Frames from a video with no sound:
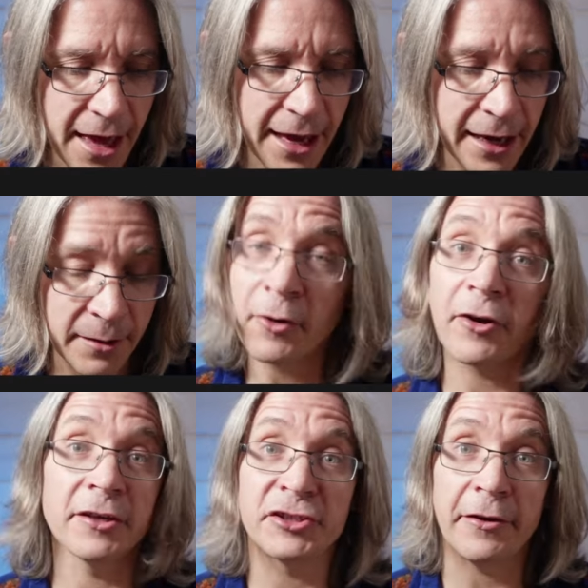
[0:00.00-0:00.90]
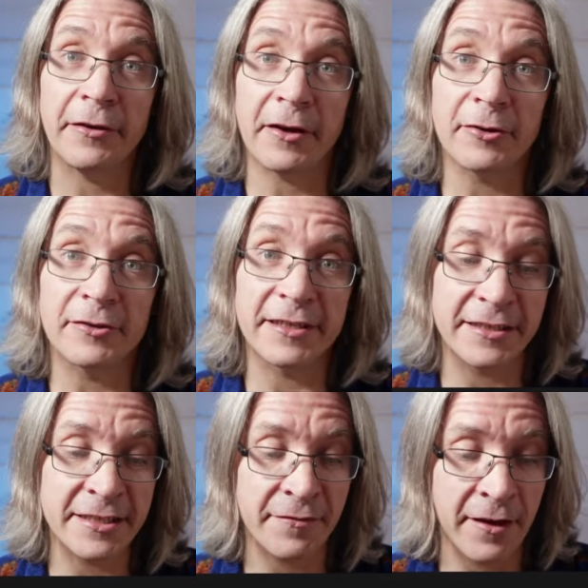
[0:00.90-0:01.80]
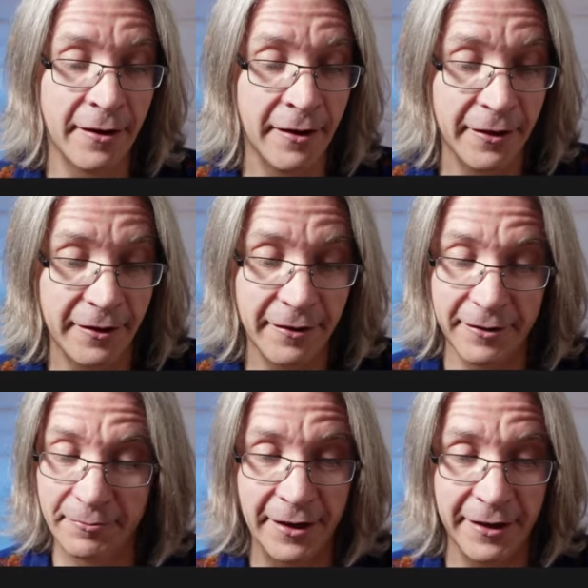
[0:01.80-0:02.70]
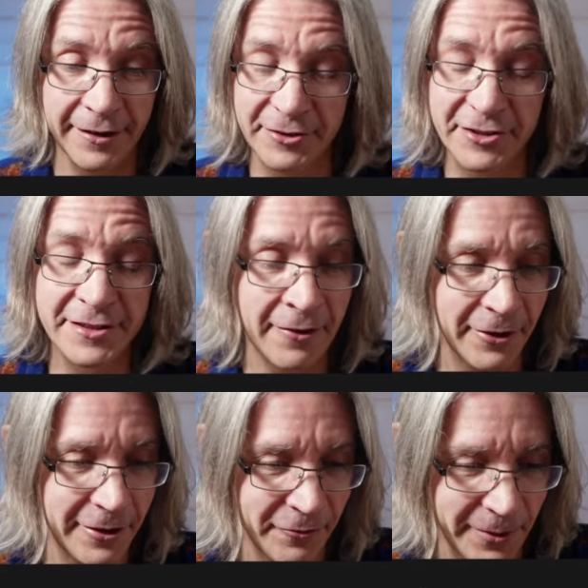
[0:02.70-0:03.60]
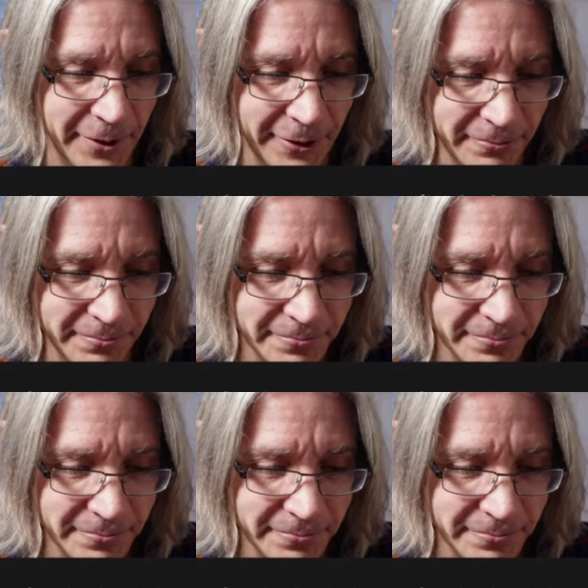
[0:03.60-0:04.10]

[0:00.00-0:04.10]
And I'm not going to show you the contents of that either. You just download it from Google.